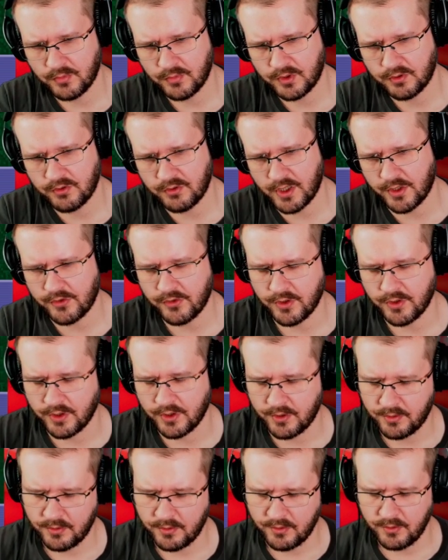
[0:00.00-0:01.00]
credit there
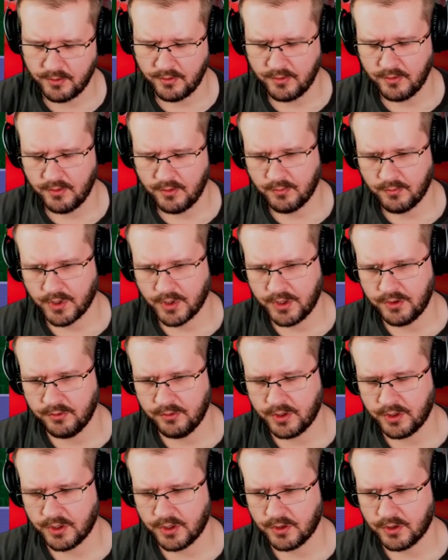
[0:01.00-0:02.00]
by
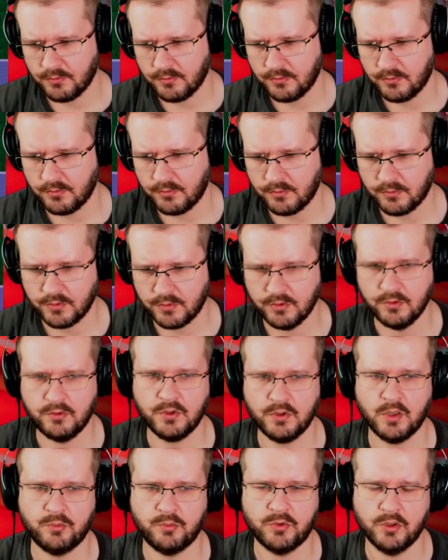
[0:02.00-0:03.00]
doing a good
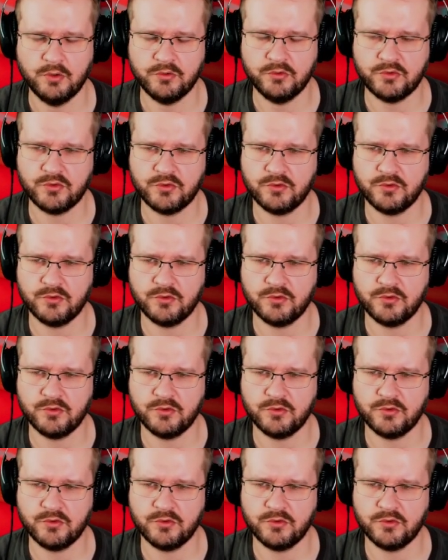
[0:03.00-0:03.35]
approach